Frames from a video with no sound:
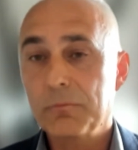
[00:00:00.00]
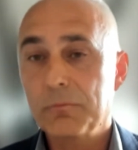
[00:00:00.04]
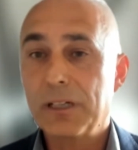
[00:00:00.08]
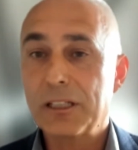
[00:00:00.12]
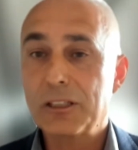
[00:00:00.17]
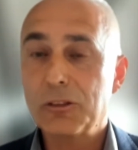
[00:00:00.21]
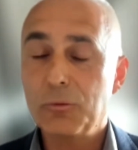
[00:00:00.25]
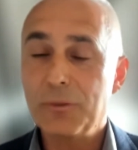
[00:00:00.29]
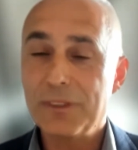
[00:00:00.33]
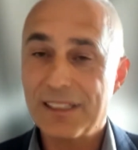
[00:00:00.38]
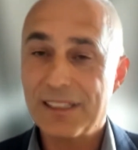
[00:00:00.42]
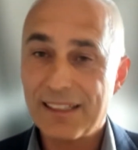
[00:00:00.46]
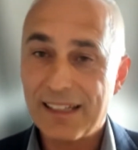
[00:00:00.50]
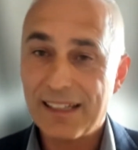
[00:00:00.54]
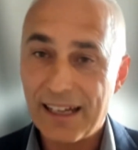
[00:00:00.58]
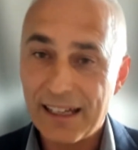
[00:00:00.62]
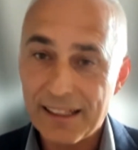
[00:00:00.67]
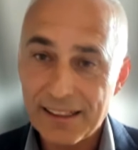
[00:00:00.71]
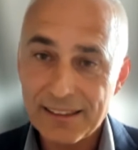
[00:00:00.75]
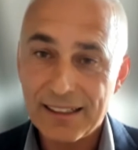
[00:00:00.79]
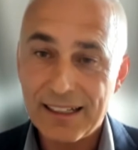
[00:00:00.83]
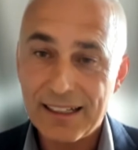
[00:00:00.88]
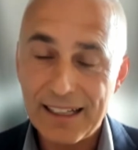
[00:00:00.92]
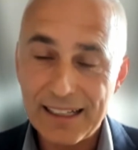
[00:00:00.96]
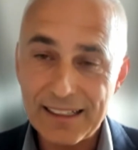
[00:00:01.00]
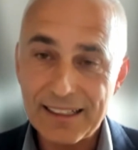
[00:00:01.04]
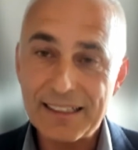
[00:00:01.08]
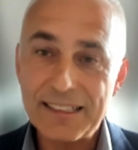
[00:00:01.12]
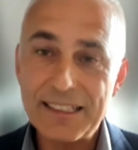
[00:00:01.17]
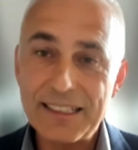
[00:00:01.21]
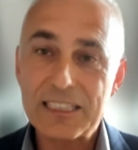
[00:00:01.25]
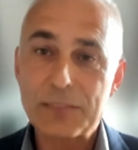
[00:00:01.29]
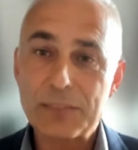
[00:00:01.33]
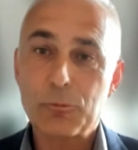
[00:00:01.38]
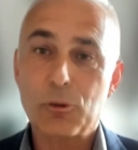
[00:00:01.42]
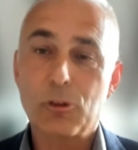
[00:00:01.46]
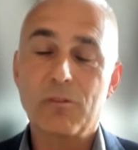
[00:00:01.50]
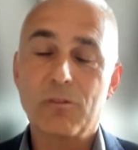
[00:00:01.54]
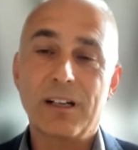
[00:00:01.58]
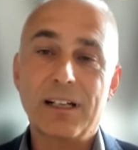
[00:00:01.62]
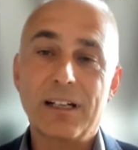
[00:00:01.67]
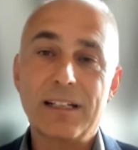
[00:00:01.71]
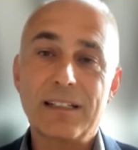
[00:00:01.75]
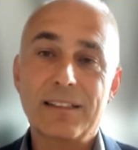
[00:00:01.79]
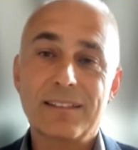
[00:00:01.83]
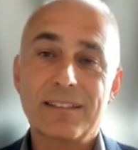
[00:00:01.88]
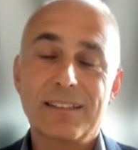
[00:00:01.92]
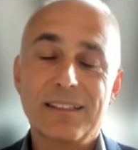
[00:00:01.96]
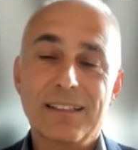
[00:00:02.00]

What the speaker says: but we can at least provide